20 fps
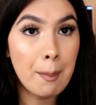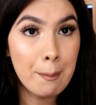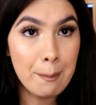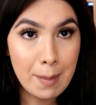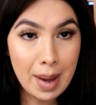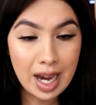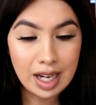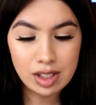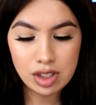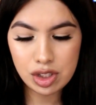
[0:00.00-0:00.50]

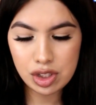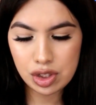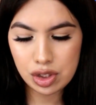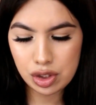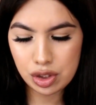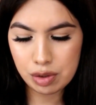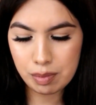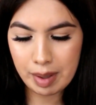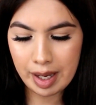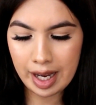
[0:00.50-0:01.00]
match
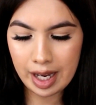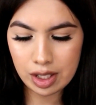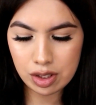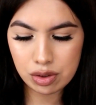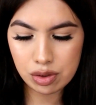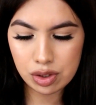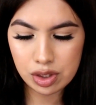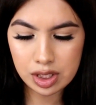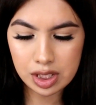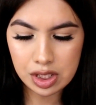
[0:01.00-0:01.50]
to my
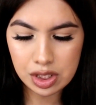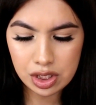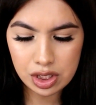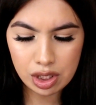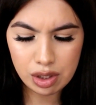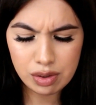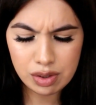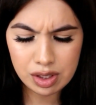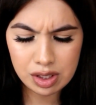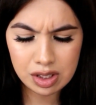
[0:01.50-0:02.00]
actual skin
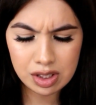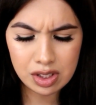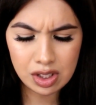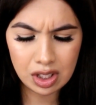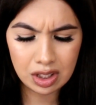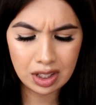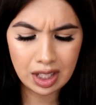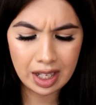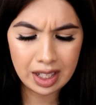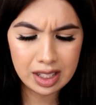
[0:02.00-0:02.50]
tone, since
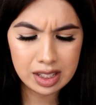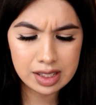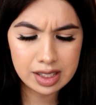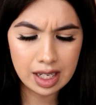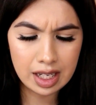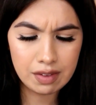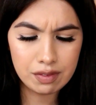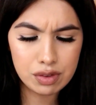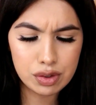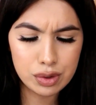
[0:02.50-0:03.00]
online it's
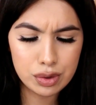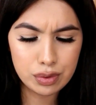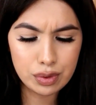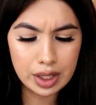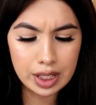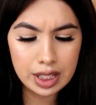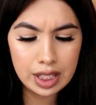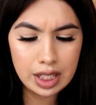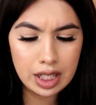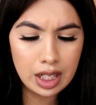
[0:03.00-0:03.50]
kind of
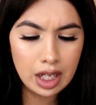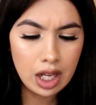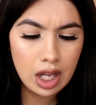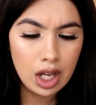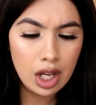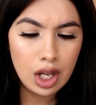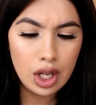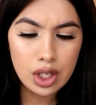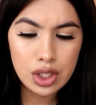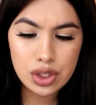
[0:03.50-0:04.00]
tricky.
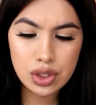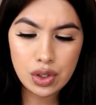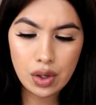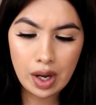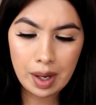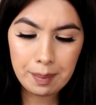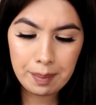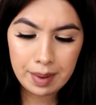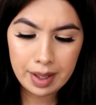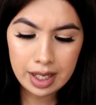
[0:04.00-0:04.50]
So
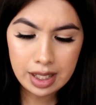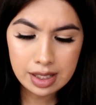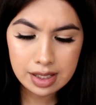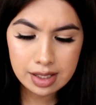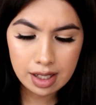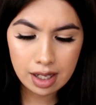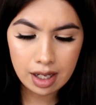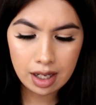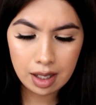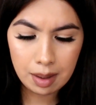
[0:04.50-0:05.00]
I
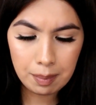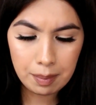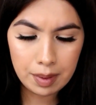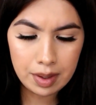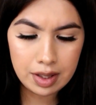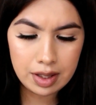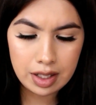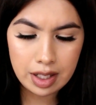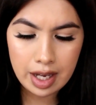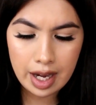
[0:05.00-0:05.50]
picked up
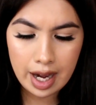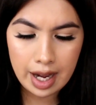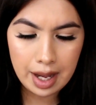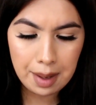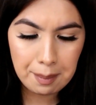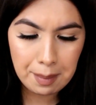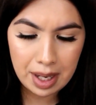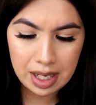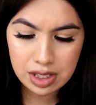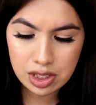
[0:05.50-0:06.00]
the I
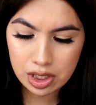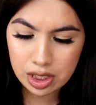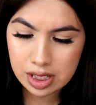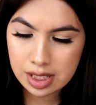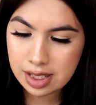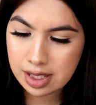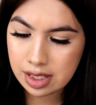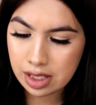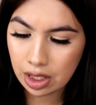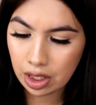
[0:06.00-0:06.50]
Am Magic
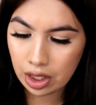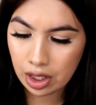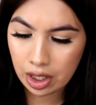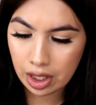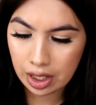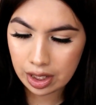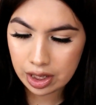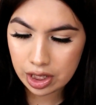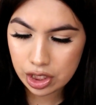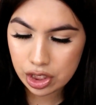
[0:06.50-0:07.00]
concealer
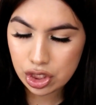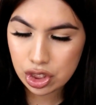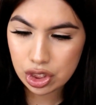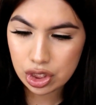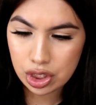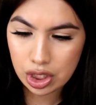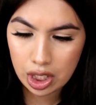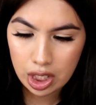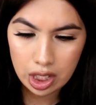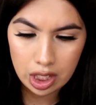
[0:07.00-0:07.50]
in this
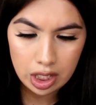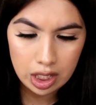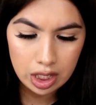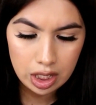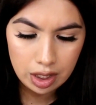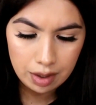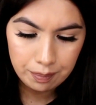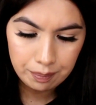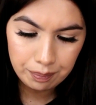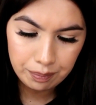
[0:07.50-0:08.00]

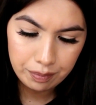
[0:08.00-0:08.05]
shade